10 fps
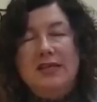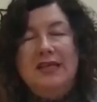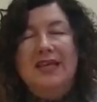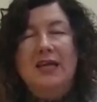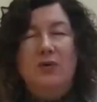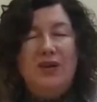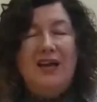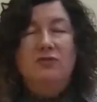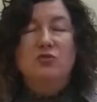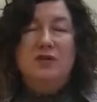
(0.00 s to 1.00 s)
and here we
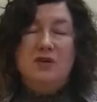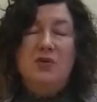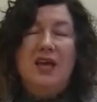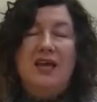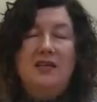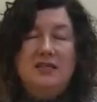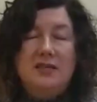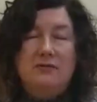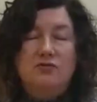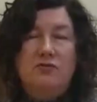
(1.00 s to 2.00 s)
have to be
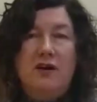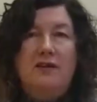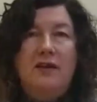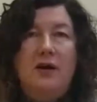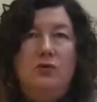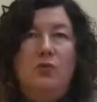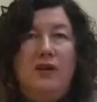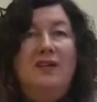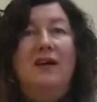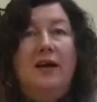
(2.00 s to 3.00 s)
creative to find out
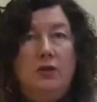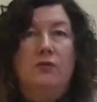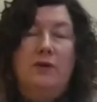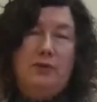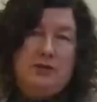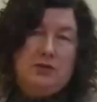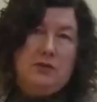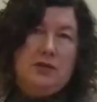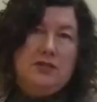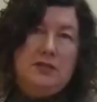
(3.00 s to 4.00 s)
what kind of
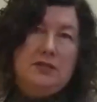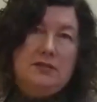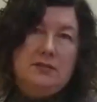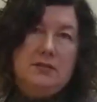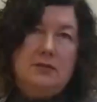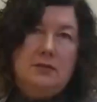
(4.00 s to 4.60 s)
opportunities.